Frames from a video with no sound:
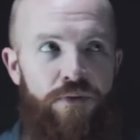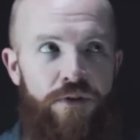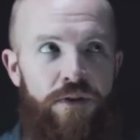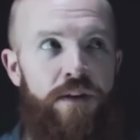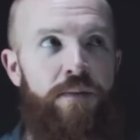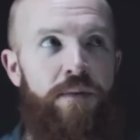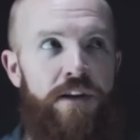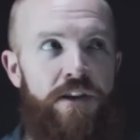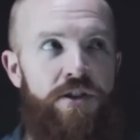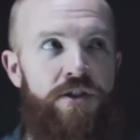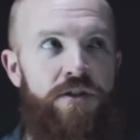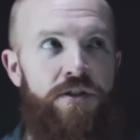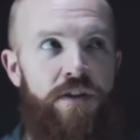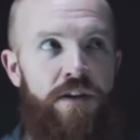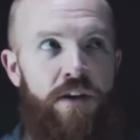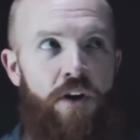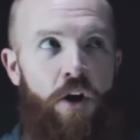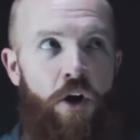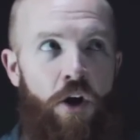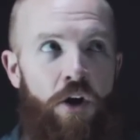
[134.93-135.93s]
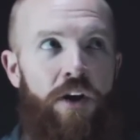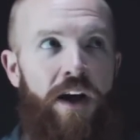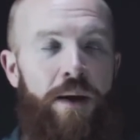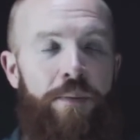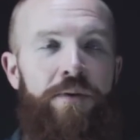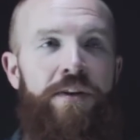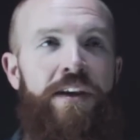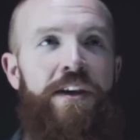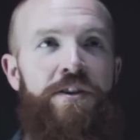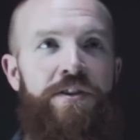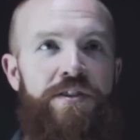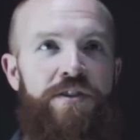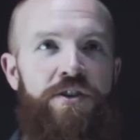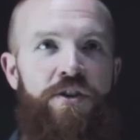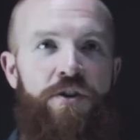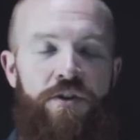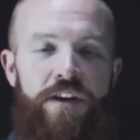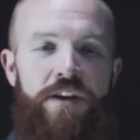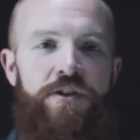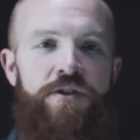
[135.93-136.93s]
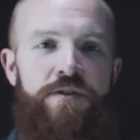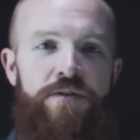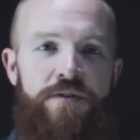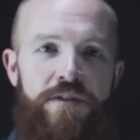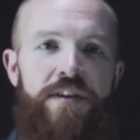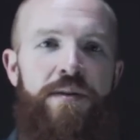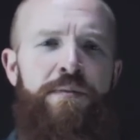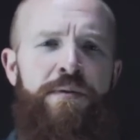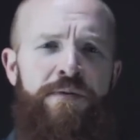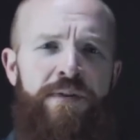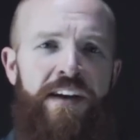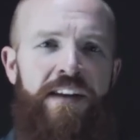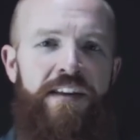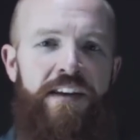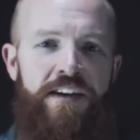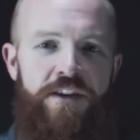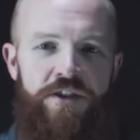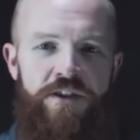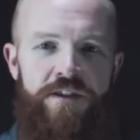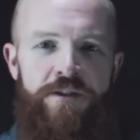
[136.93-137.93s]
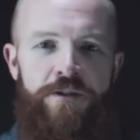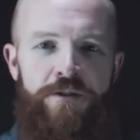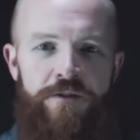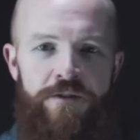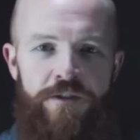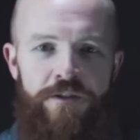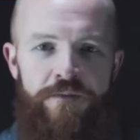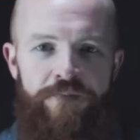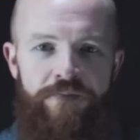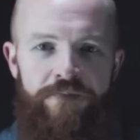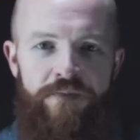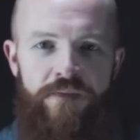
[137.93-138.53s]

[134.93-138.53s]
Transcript: pretty much all application security issues, input validation issues.